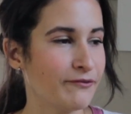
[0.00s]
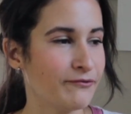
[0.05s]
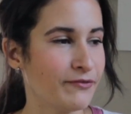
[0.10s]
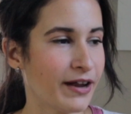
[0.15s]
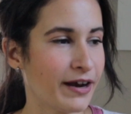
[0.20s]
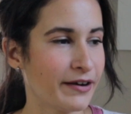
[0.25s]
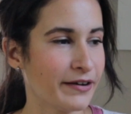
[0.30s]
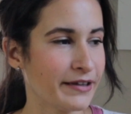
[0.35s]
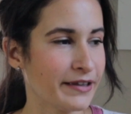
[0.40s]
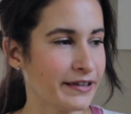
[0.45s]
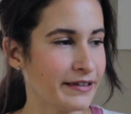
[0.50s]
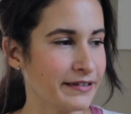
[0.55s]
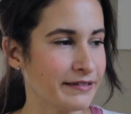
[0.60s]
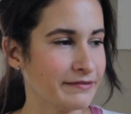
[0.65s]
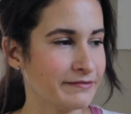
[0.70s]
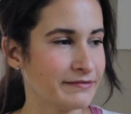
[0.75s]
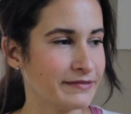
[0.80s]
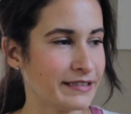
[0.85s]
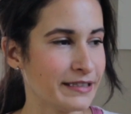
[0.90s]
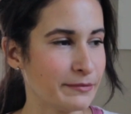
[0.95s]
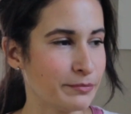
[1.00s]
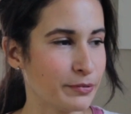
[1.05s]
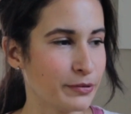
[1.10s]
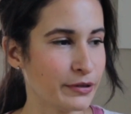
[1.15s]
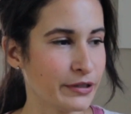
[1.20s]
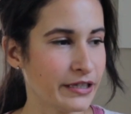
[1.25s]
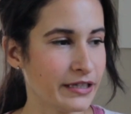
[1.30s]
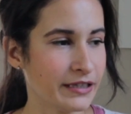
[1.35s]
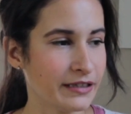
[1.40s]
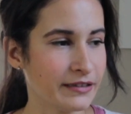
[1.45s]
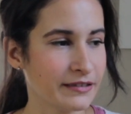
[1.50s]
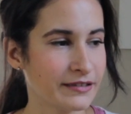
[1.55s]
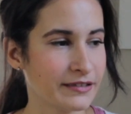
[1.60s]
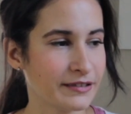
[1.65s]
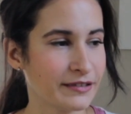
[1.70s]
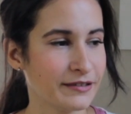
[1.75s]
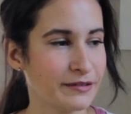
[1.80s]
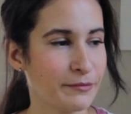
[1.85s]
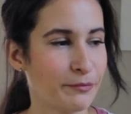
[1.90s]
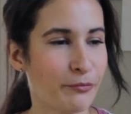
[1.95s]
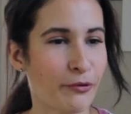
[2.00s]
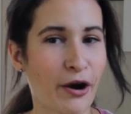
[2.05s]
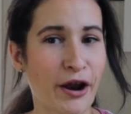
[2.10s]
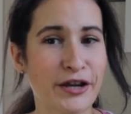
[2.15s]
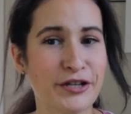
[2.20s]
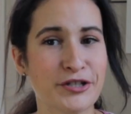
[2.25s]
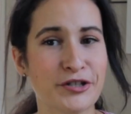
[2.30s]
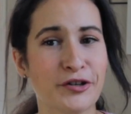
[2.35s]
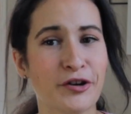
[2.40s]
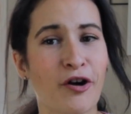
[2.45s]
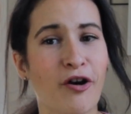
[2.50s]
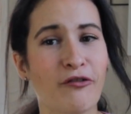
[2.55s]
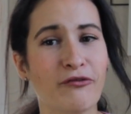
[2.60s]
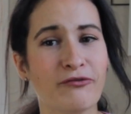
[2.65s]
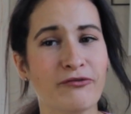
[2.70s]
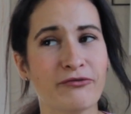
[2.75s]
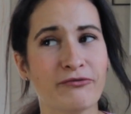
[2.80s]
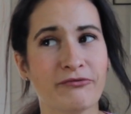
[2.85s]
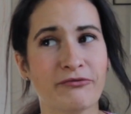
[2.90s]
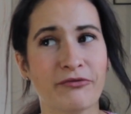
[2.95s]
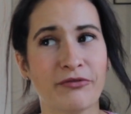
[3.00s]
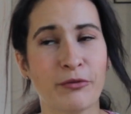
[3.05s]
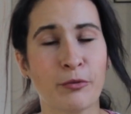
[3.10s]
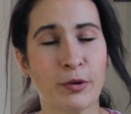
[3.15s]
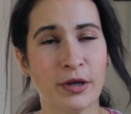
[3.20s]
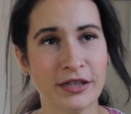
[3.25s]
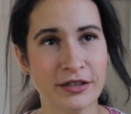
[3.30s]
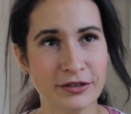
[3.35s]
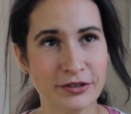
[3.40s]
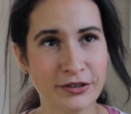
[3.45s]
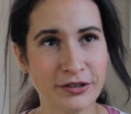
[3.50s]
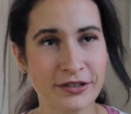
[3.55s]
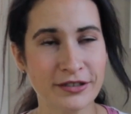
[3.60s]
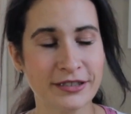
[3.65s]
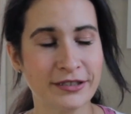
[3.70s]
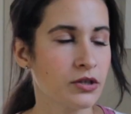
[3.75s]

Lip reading: very deeply the depression of winter.